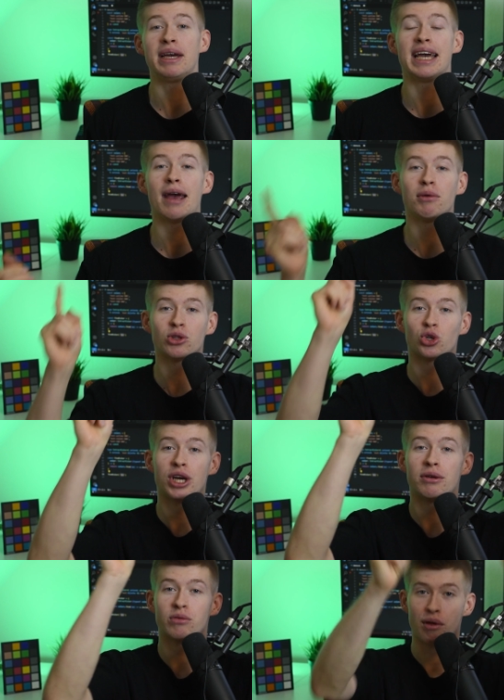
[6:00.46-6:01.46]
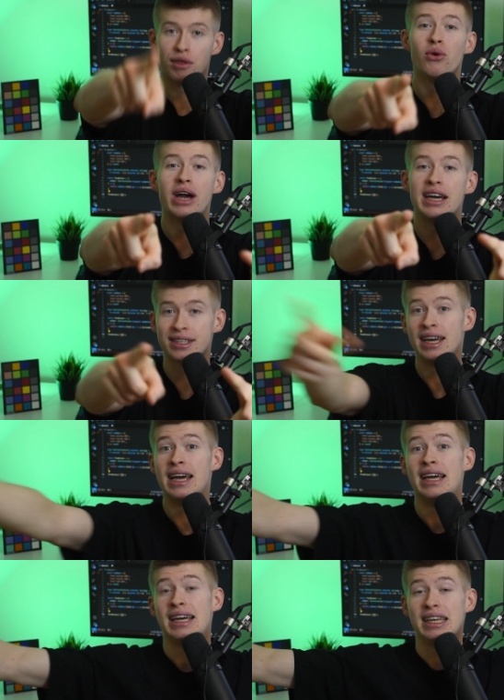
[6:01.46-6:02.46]
being able to share it with you guys
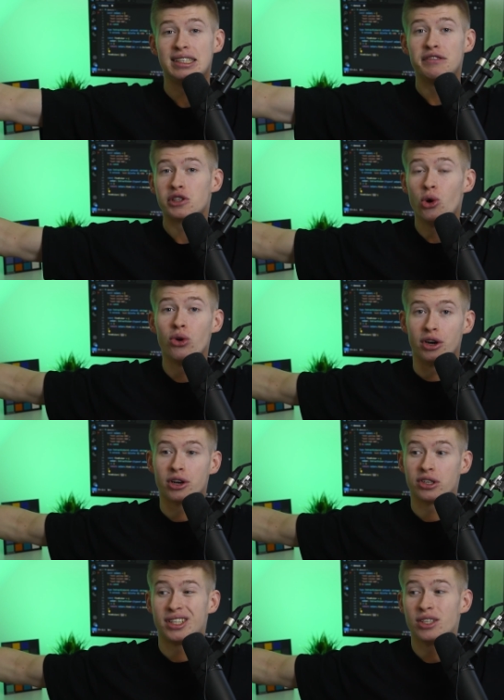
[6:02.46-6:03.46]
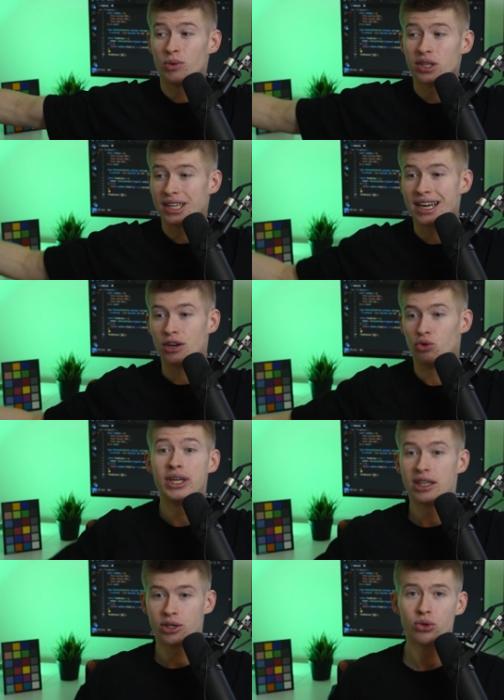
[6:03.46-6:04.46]
is even cooler because this was like a
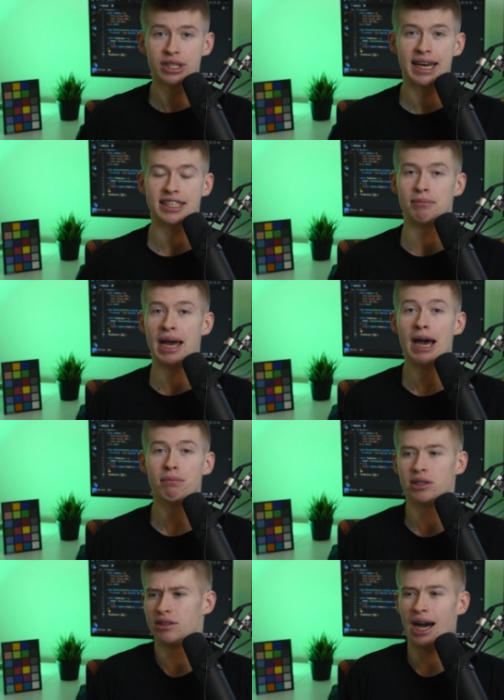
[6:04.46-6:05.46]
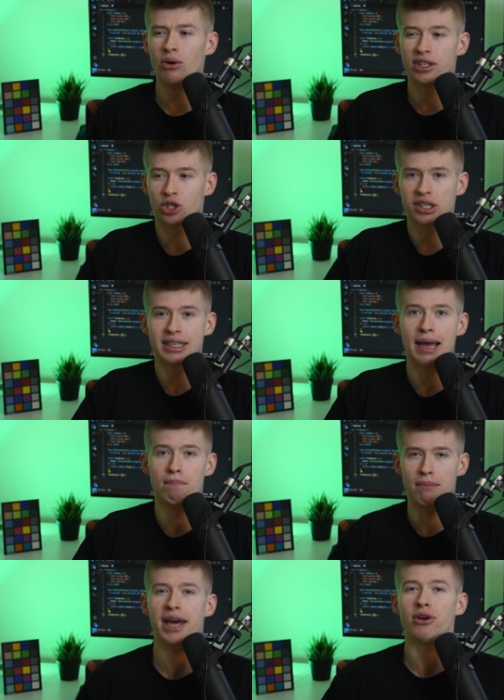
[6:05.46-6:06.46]
real use case in my app and now it's just a
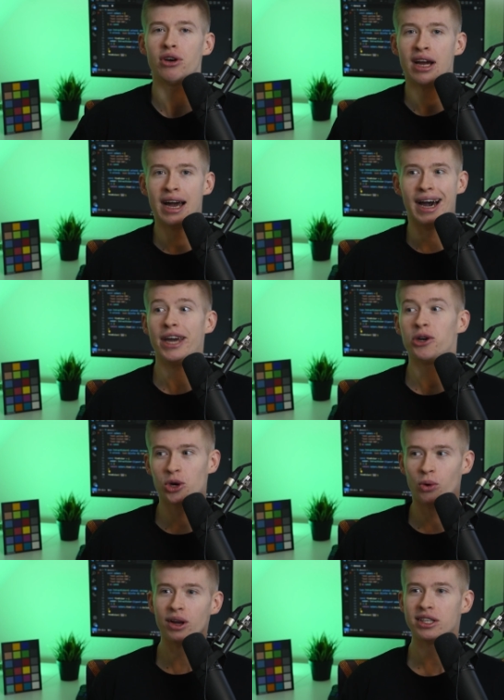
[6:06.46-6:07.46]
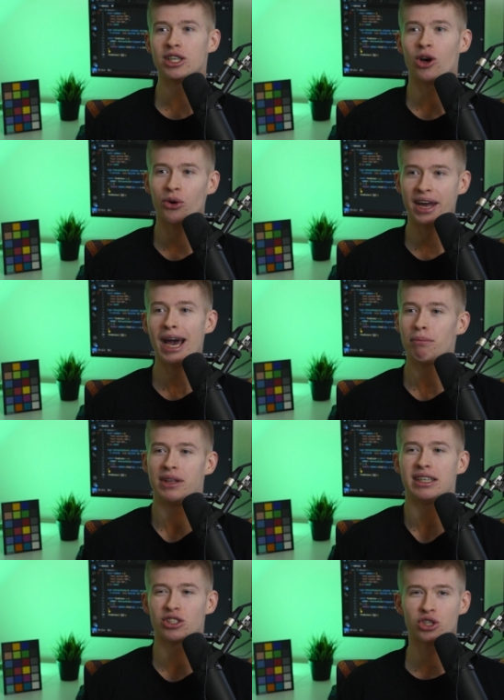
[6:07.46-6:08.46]
better, higher quality code
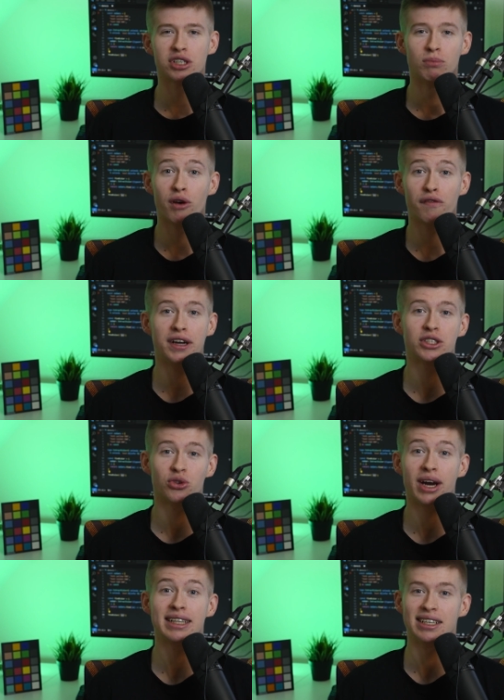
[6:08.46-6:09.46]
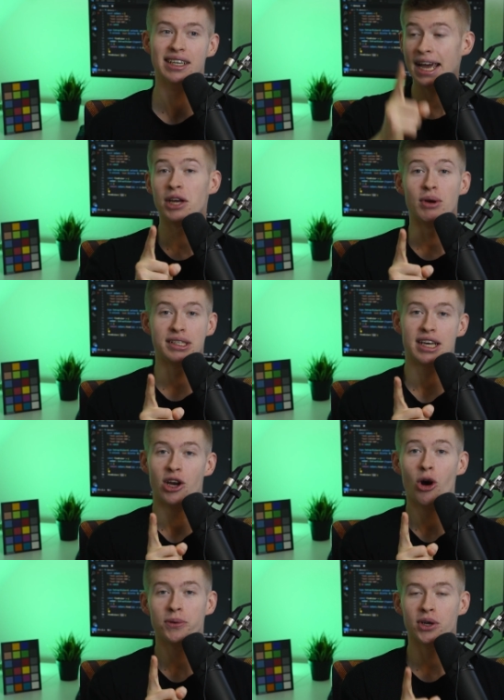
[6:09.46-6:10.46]
app that's just more fun to write in. Anyways, I
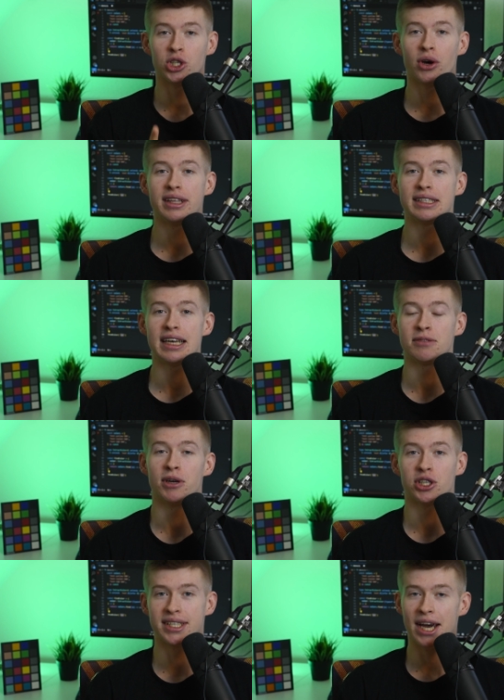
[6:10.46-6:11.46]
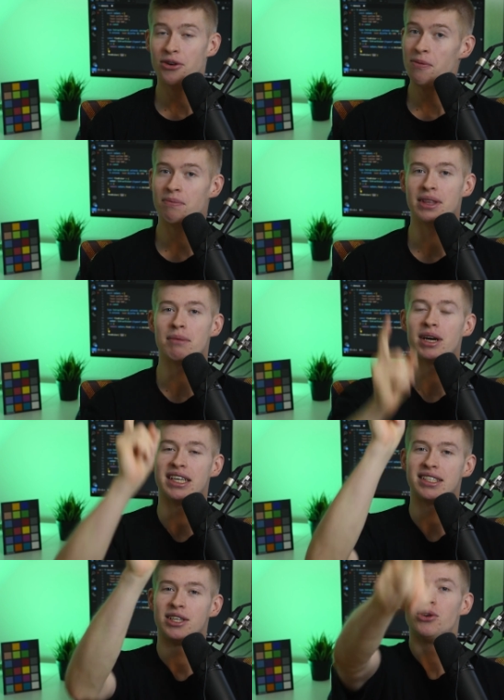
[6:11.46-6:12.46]
hope you enjoy this as much as I do and I'm
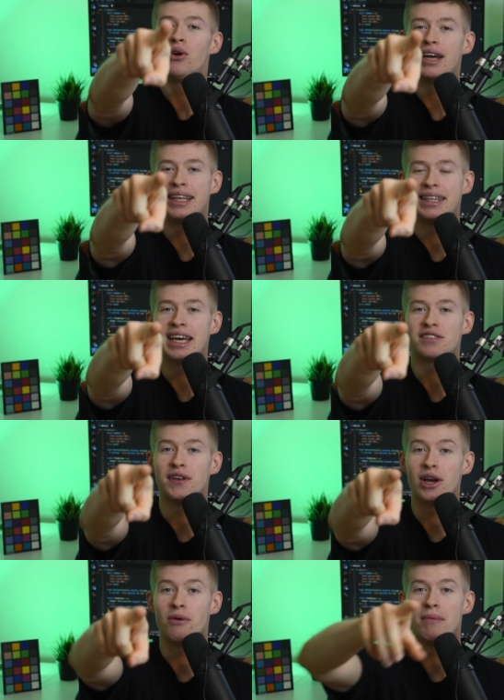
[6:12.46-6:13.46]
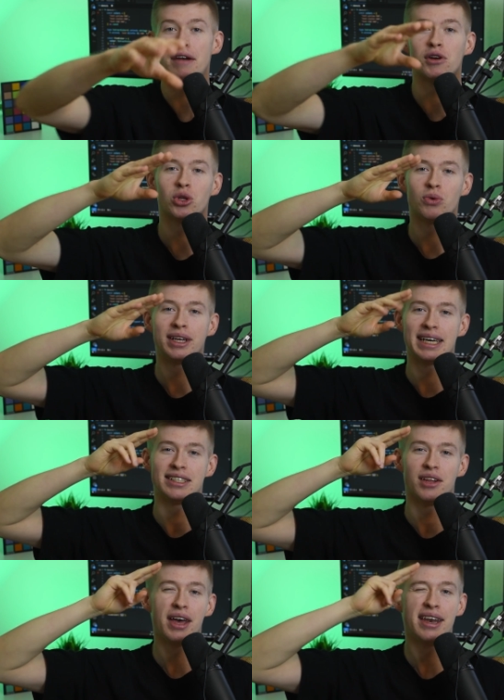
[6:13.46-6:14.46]
gonna see you in the next video. Have a good one
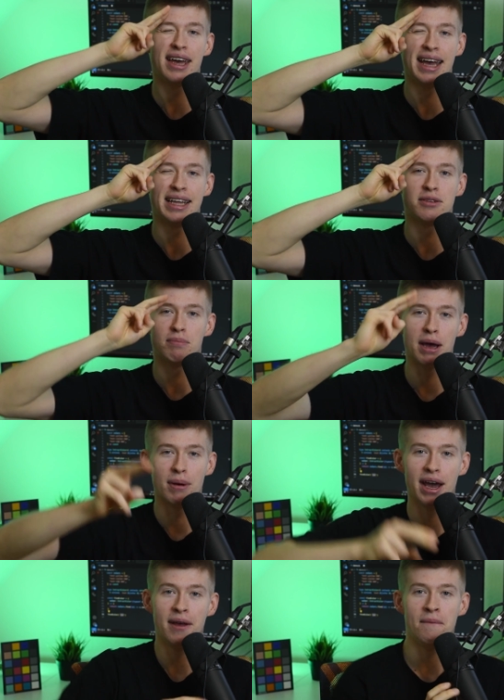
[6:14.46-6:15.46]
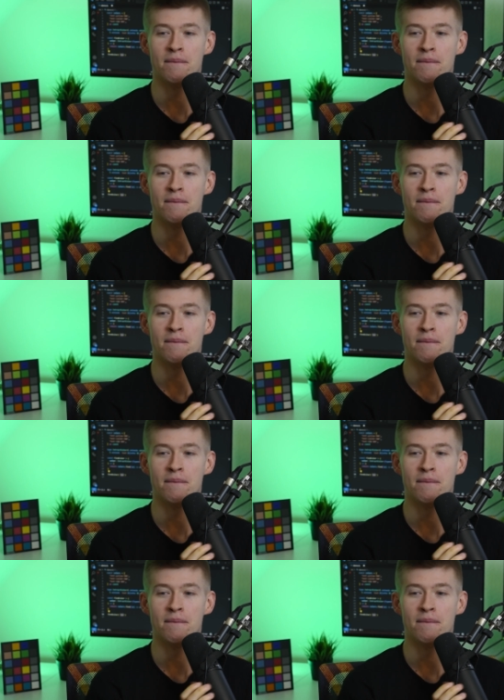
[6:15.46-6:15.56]
until then and bye bye.